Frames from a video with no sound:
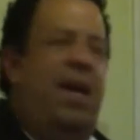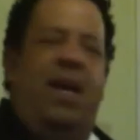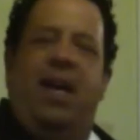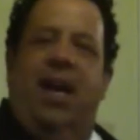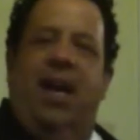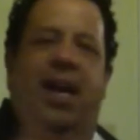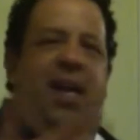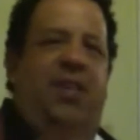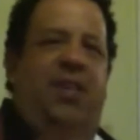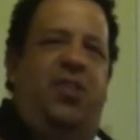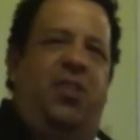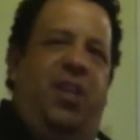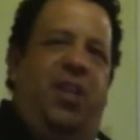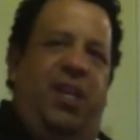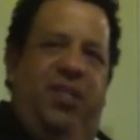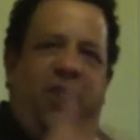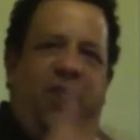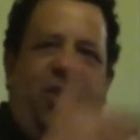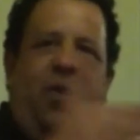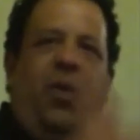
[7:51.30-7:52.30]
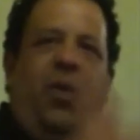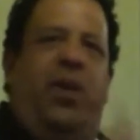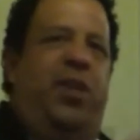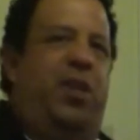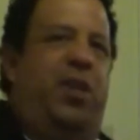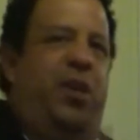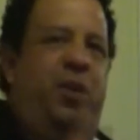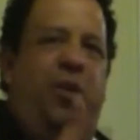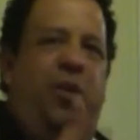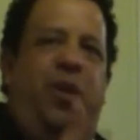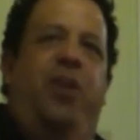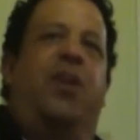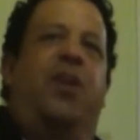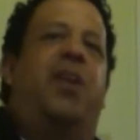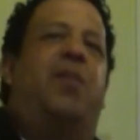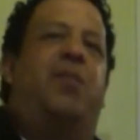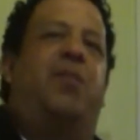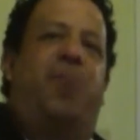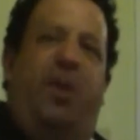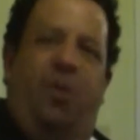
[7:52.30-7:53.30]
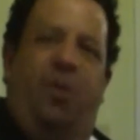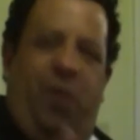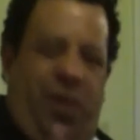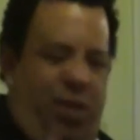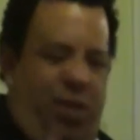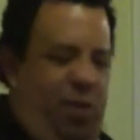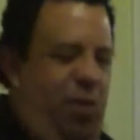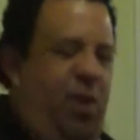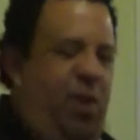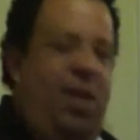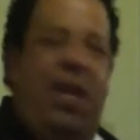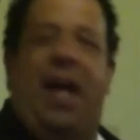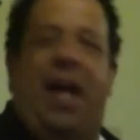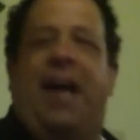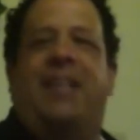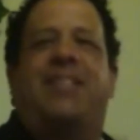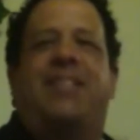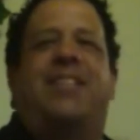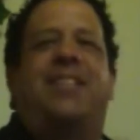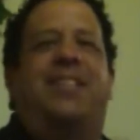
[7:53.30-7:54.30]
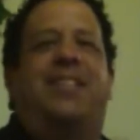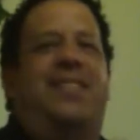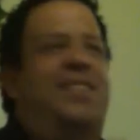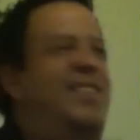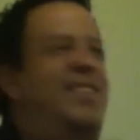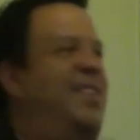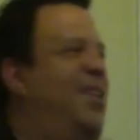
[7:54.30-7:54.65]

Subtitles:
and as you guys are going through, you're going to be going through classes,